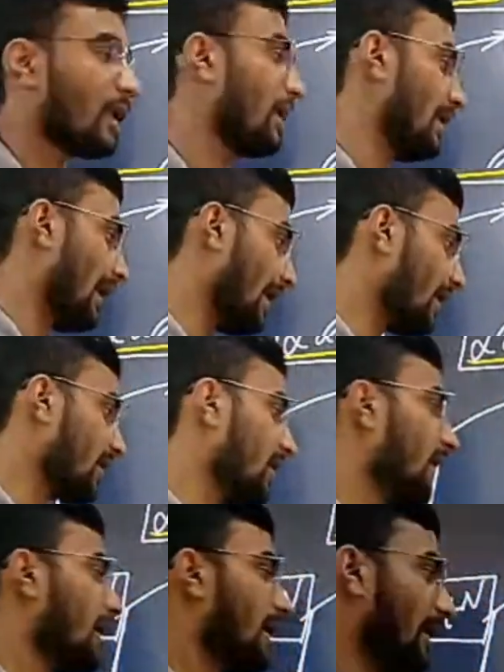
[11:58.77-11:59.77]

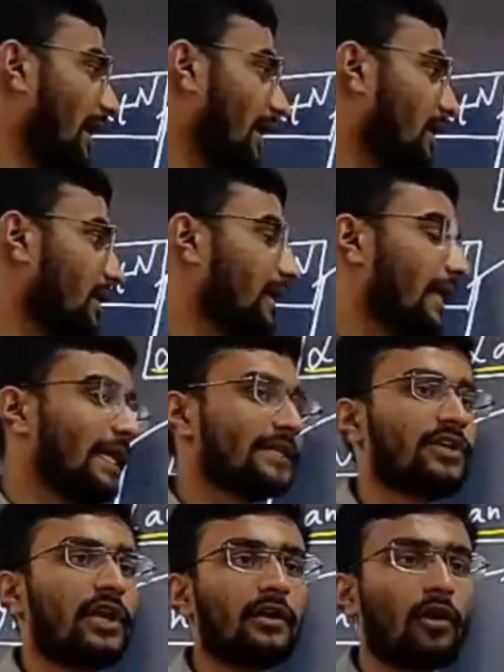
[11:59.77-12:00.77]
Like it has
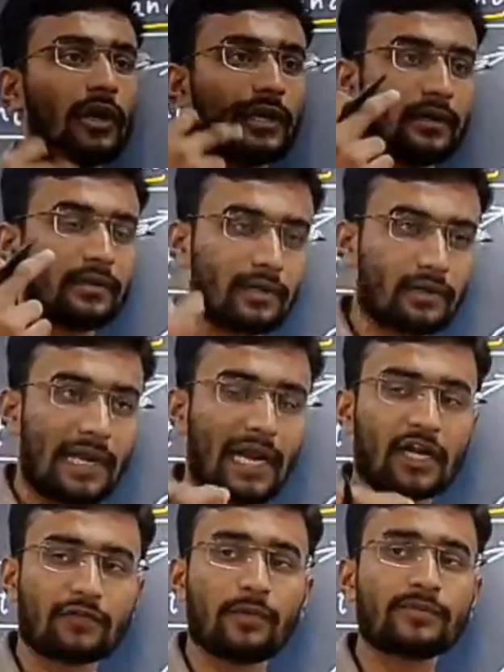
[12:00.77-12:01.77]
taken, or the
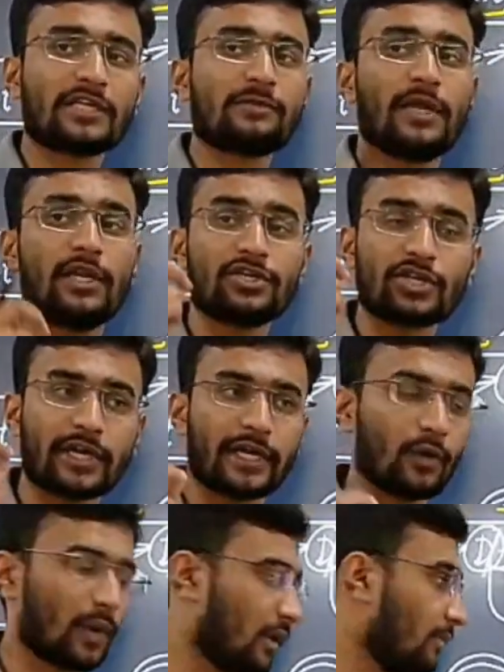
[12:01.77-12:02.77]
land reforms has been initiated
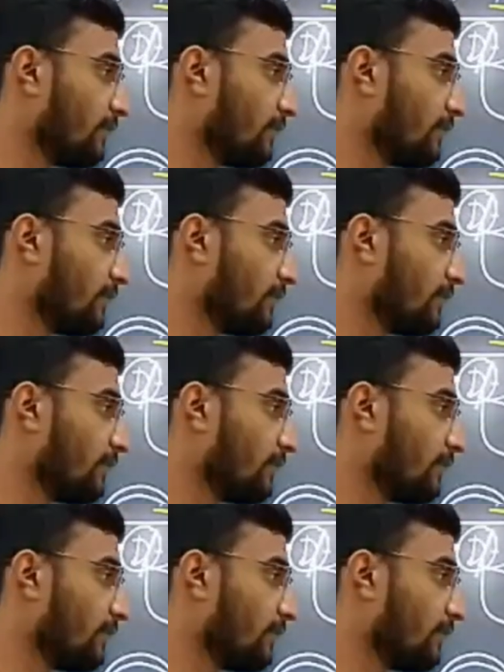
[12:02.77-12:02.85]
during